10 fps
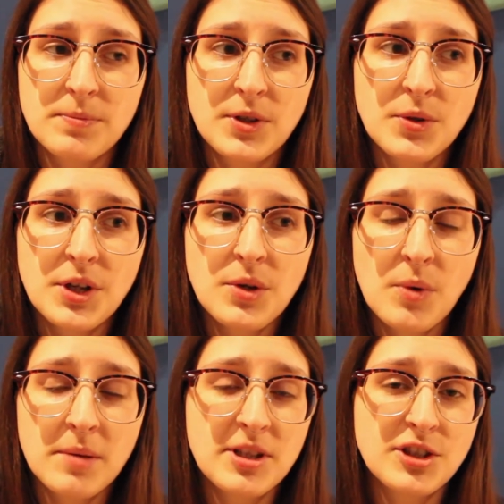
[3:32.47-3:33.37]
You're going to
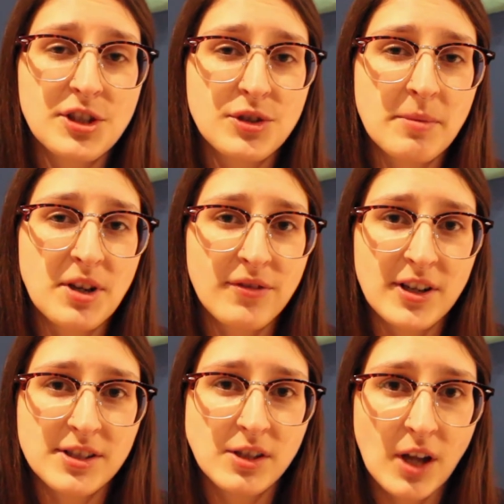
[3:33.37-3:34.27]
want to make sure you're trimming your
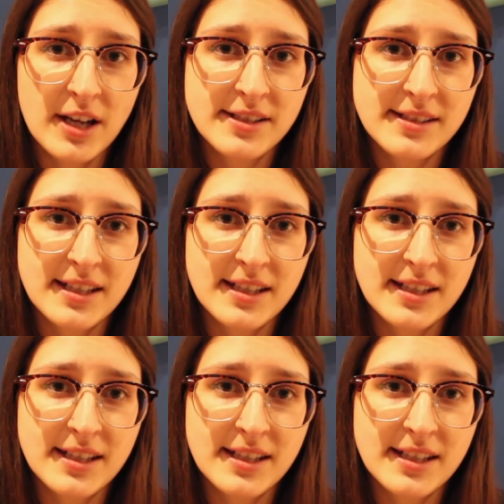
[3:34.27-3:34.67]
ferret's claws.